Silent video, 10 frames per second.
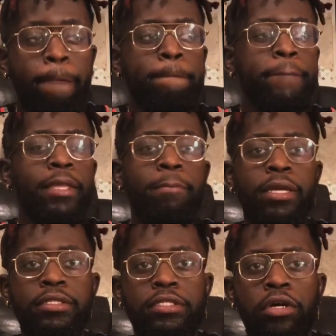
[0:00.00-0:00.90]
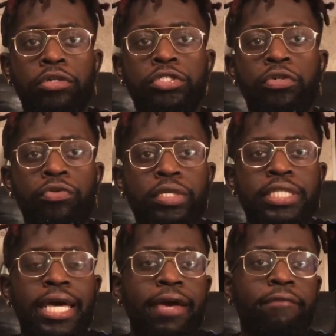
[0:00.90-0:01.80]
Myths are stories
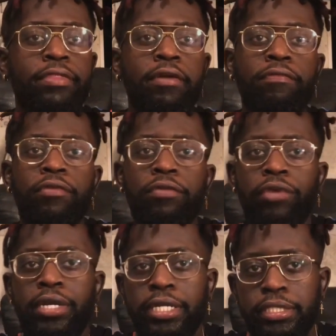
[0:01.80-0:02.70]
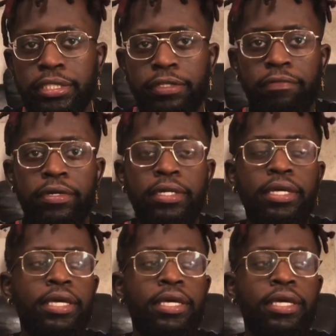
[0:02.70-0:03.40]
that have different renditions of it,